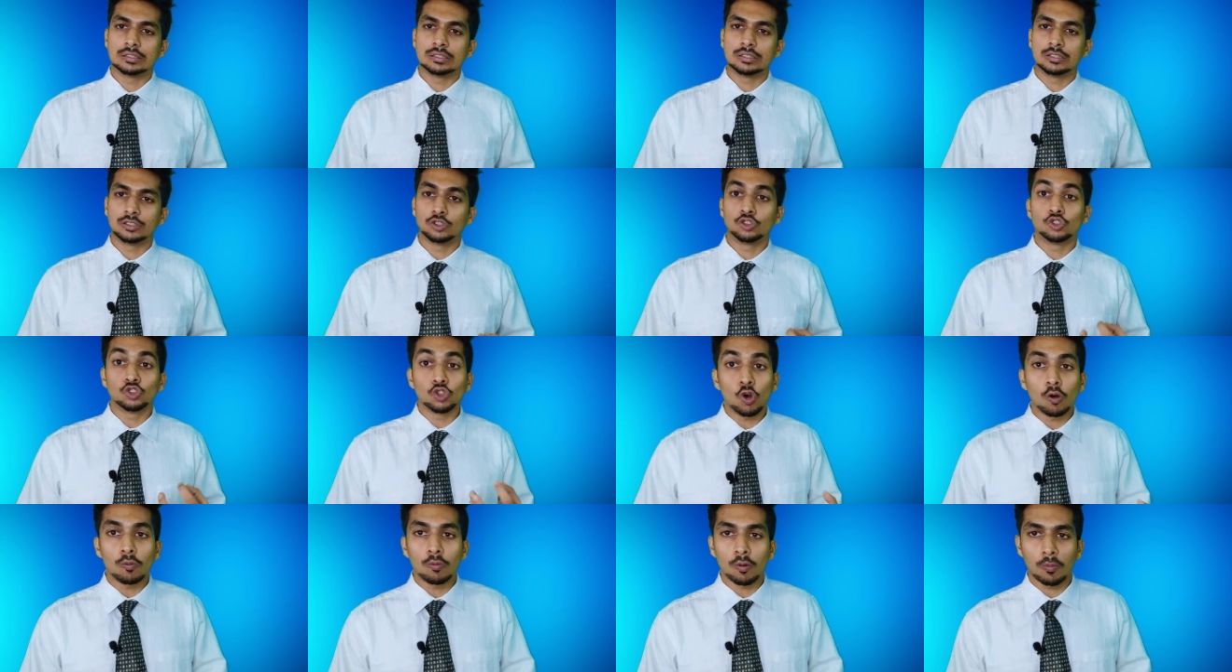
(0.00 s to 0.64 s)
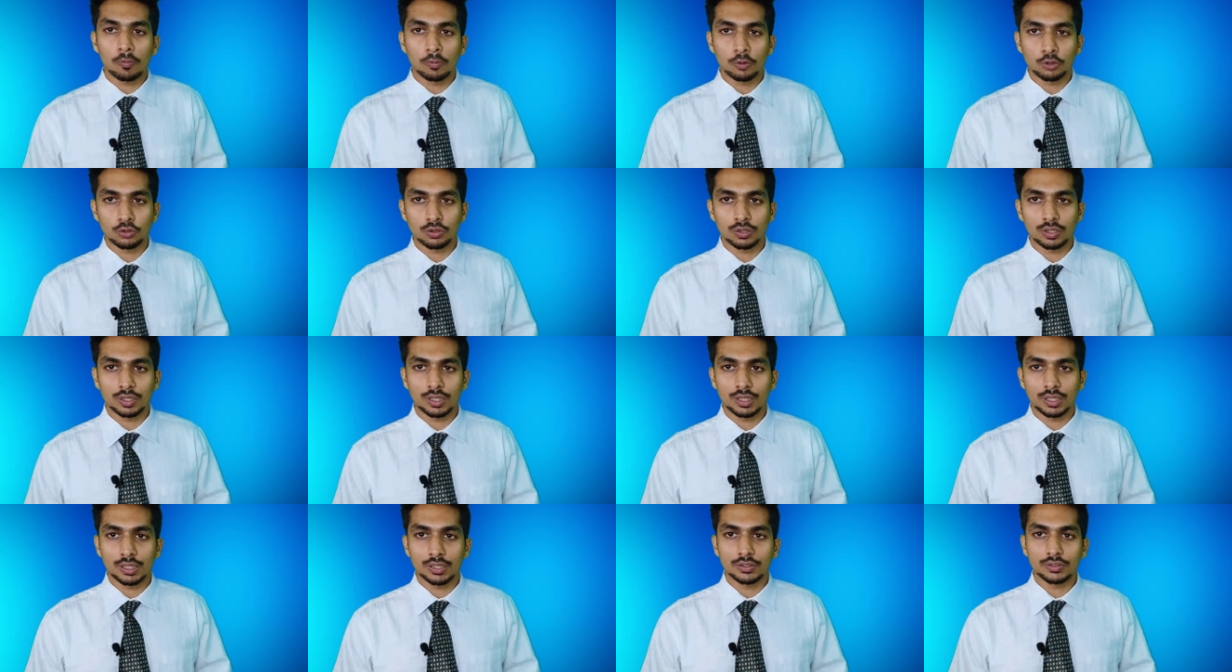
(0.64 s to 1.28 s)
the job
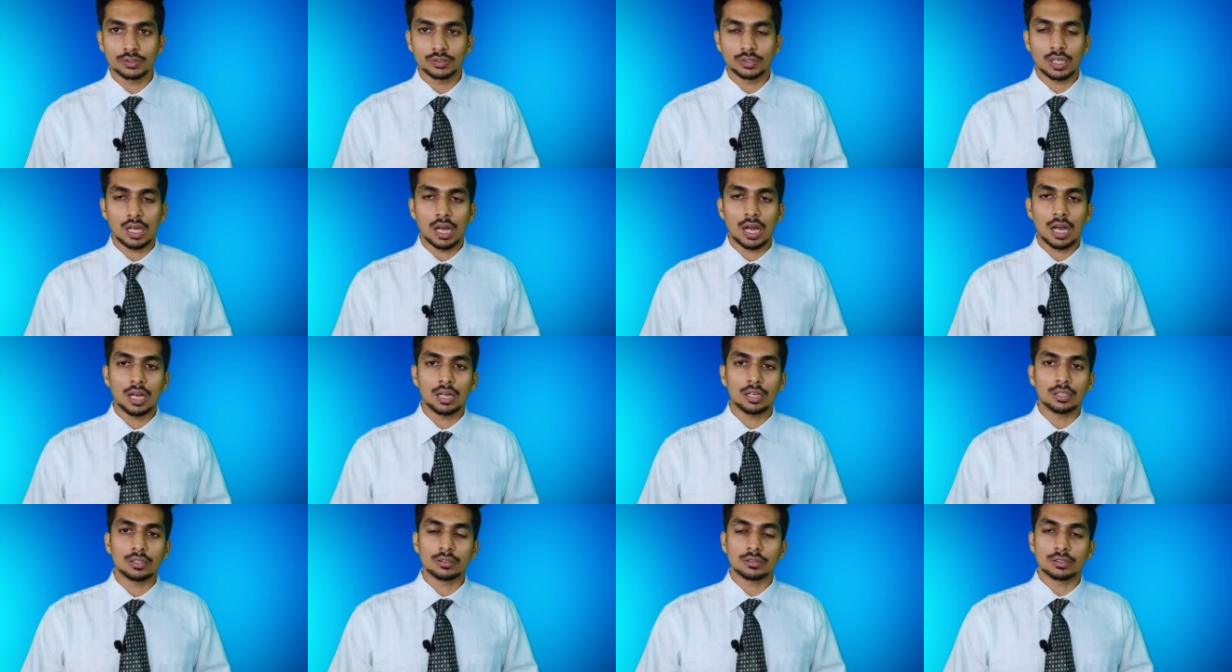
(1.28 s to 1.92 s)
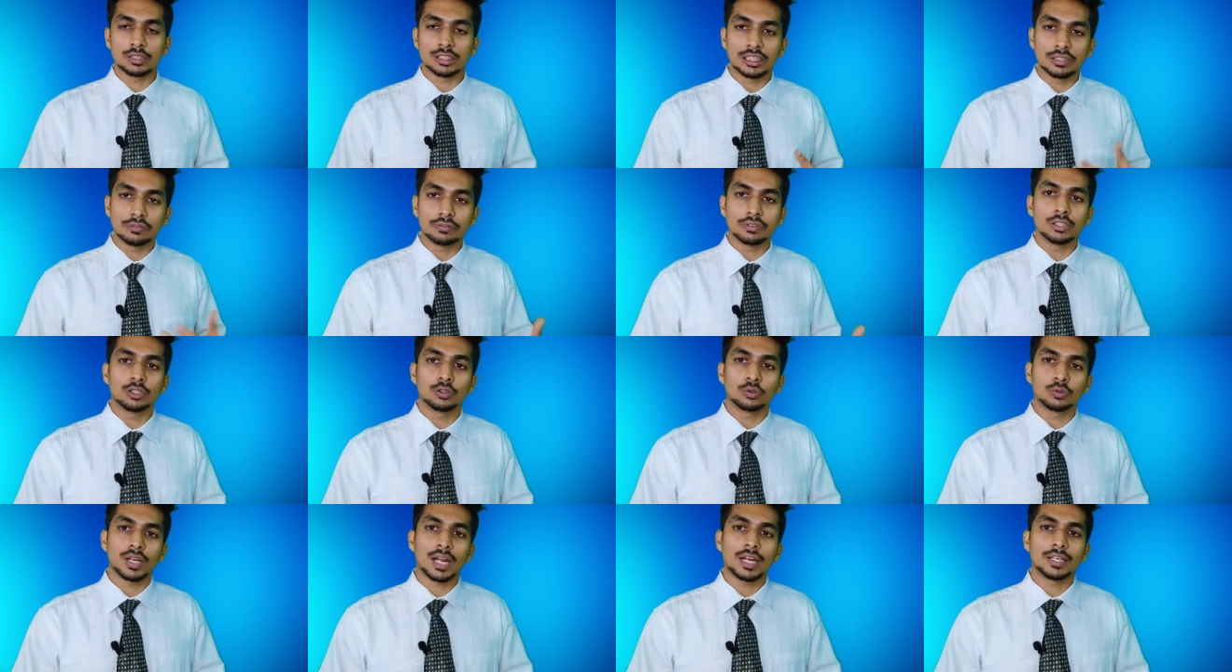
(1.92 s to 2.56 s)
opportunities are
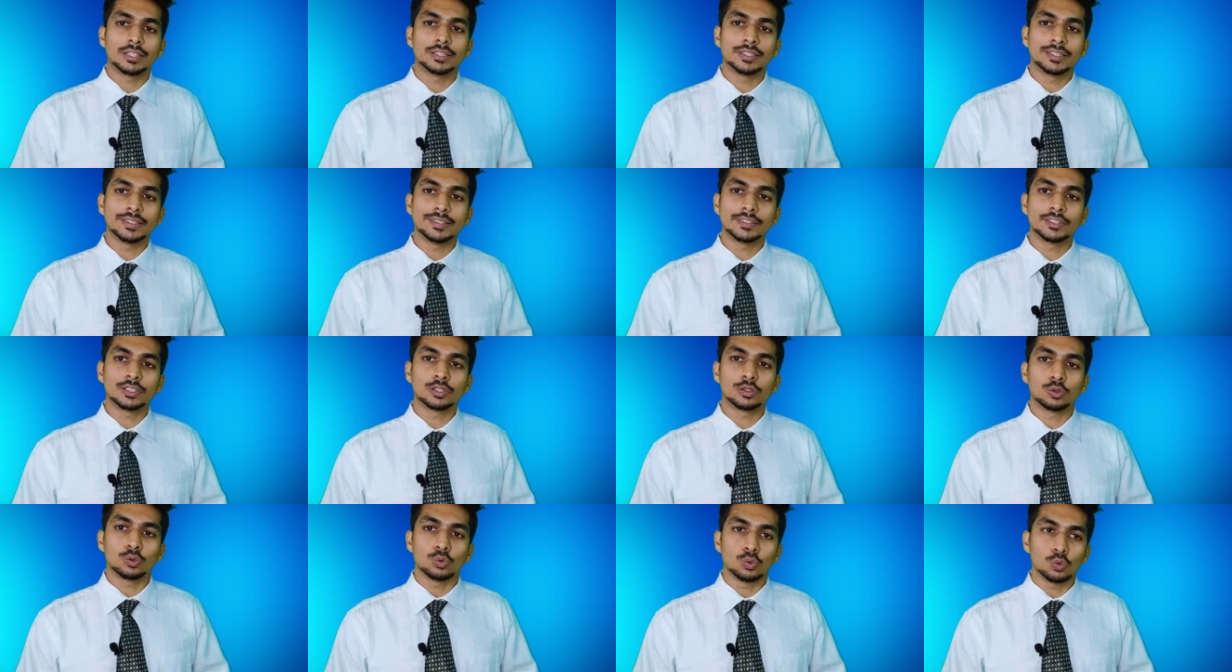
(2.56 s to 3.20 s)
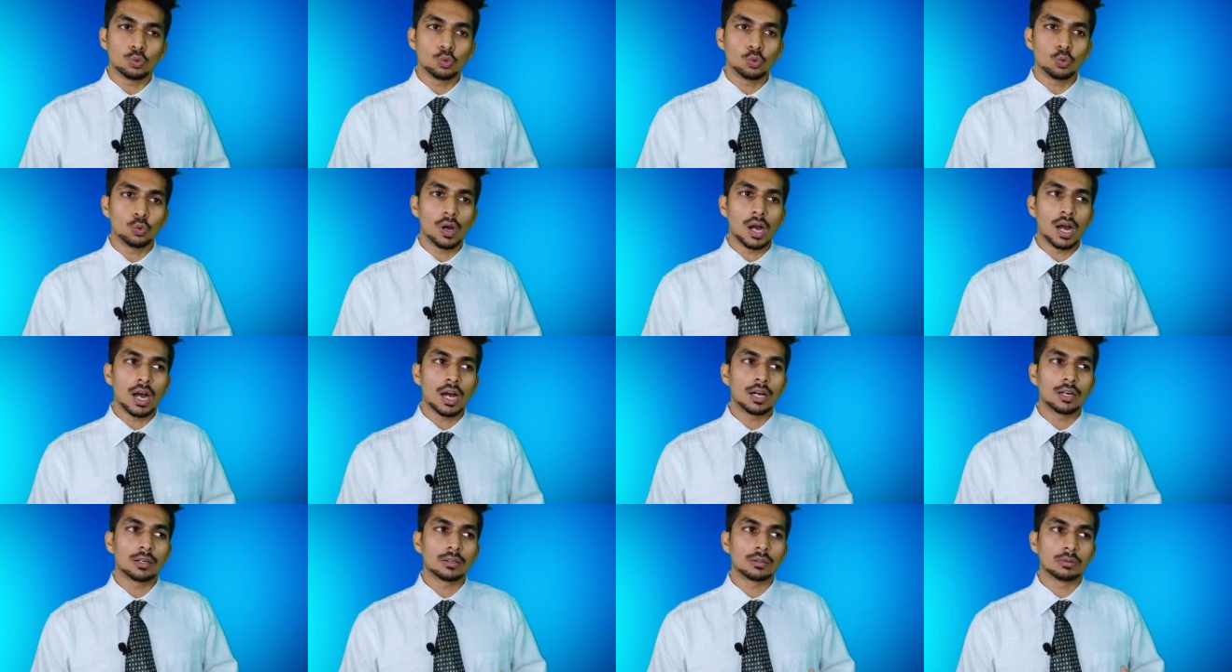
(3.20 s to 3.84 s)
given to candidates who
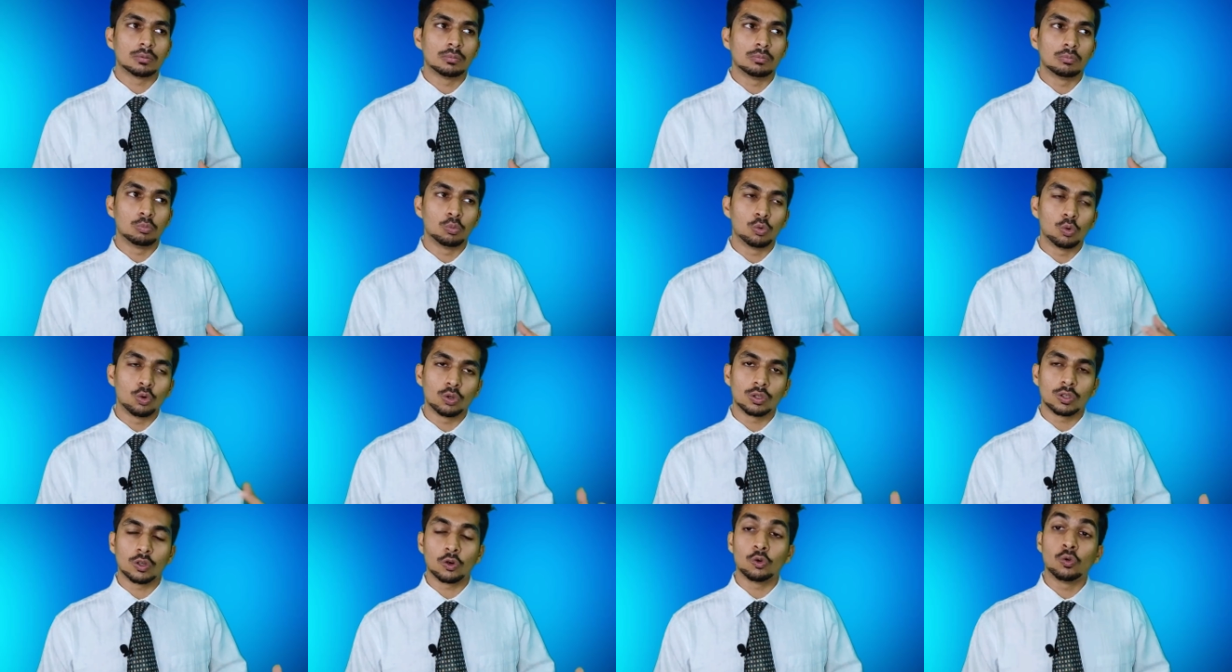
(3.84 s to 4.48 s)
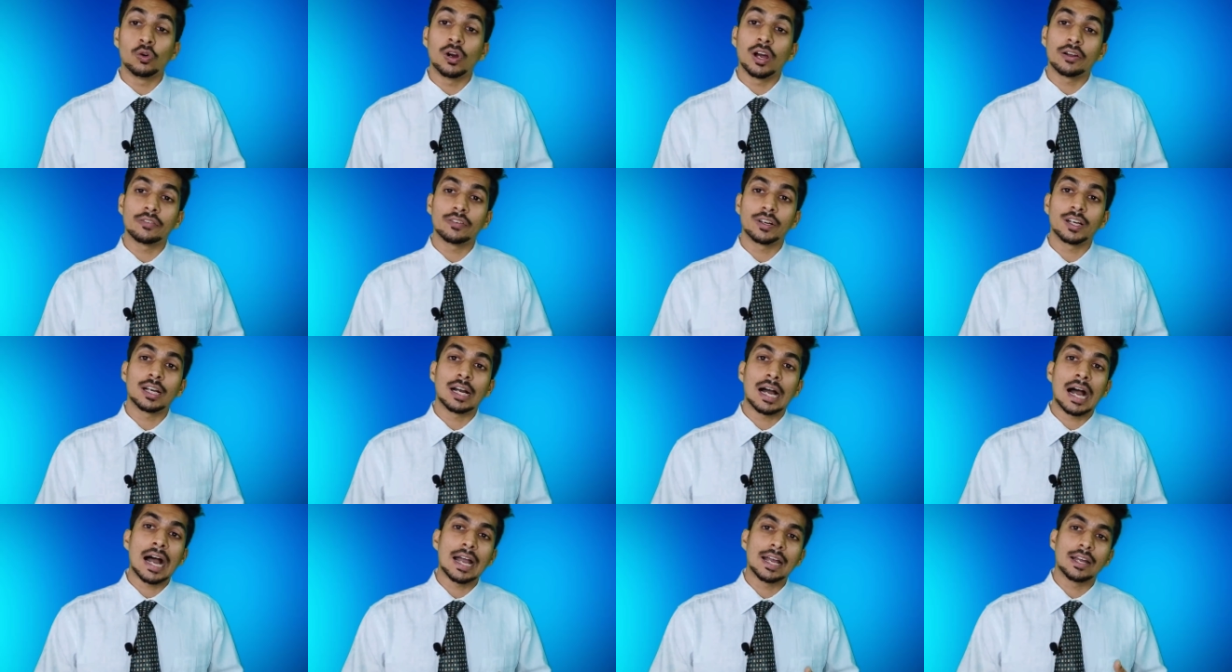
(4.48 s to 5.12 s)
are more who have
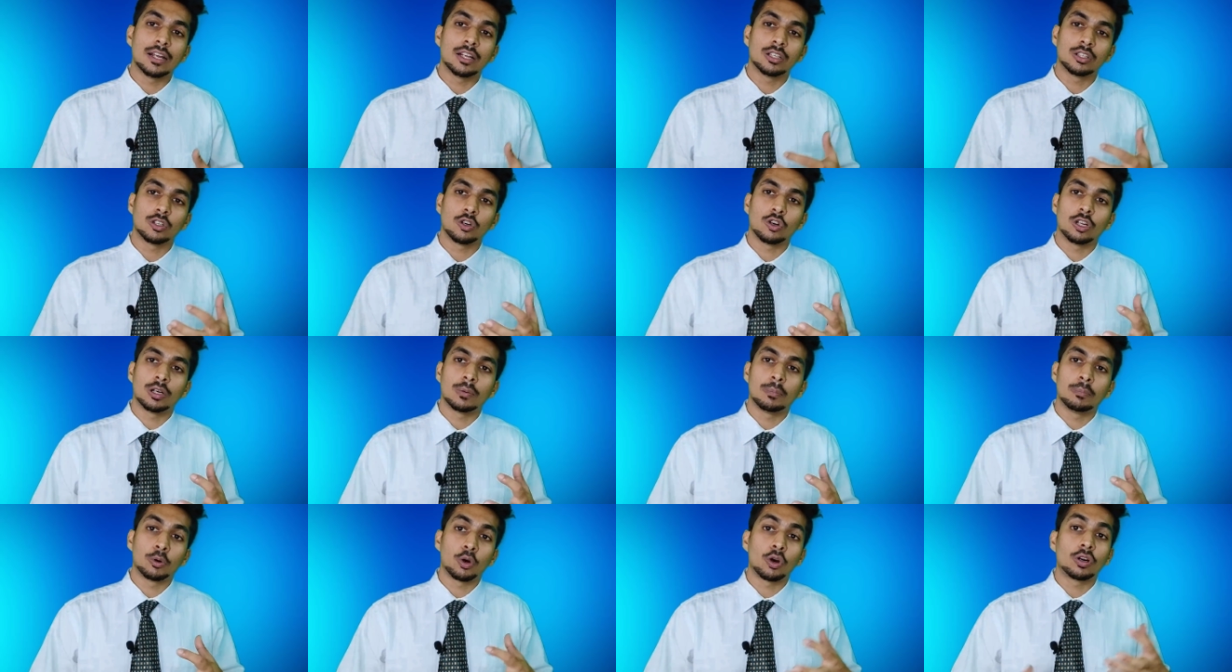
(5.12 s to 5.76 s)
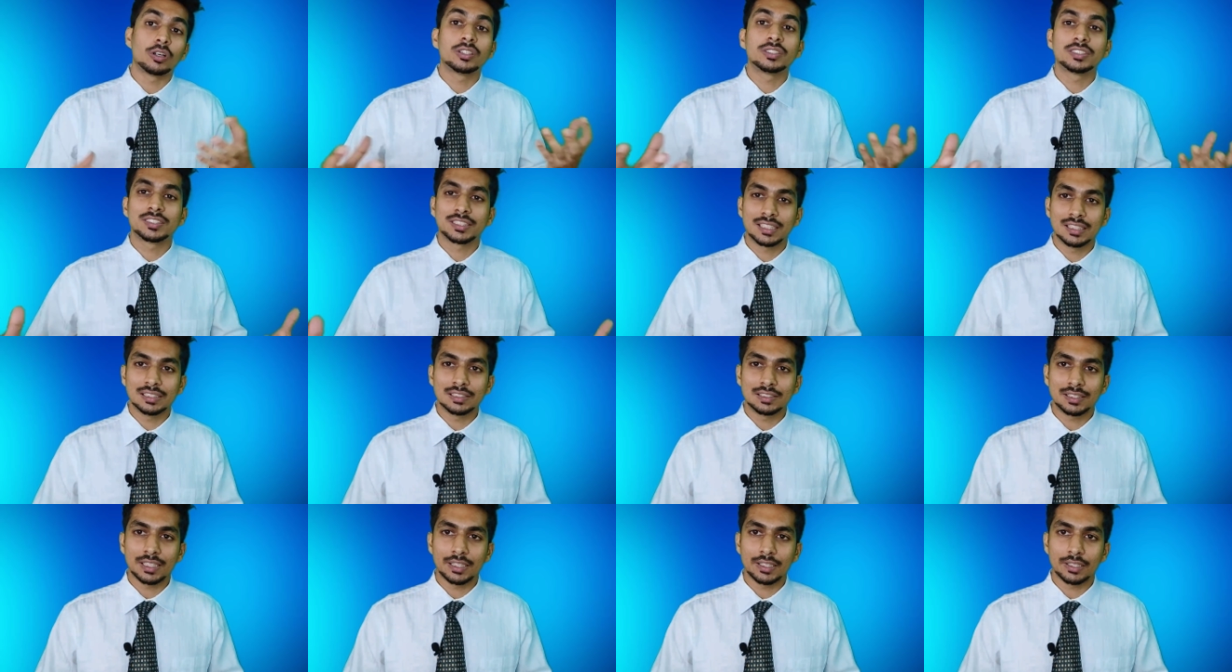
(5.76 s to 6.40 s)
a higher or a broader
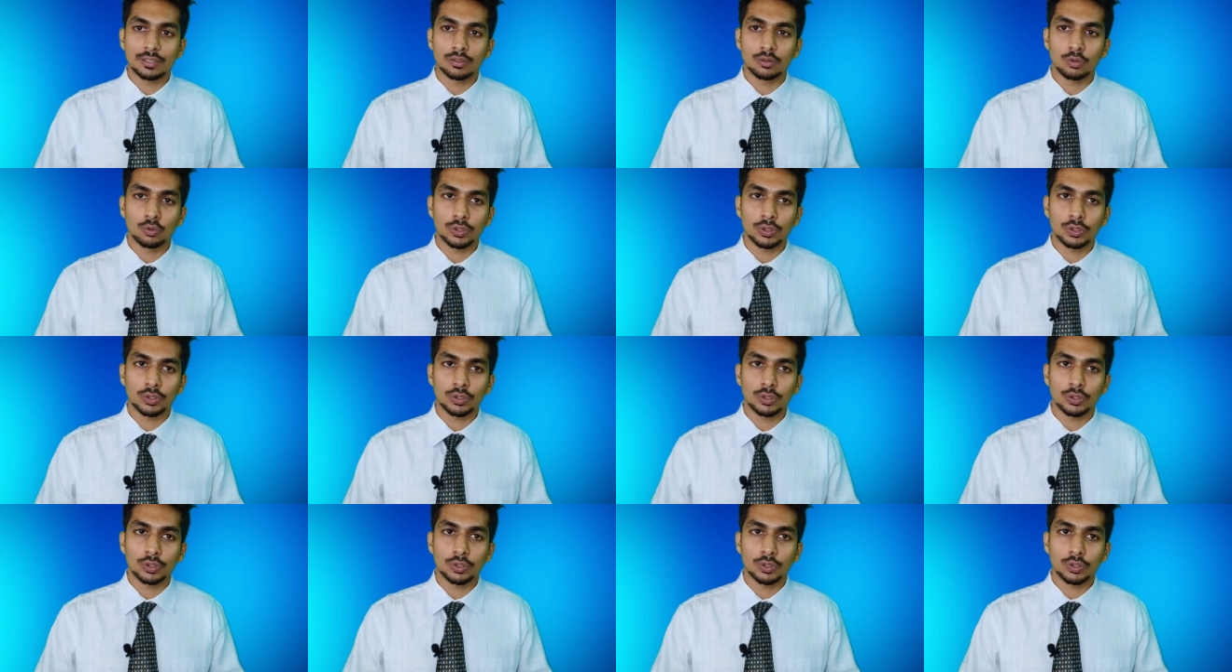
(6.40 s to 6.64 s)
skill set.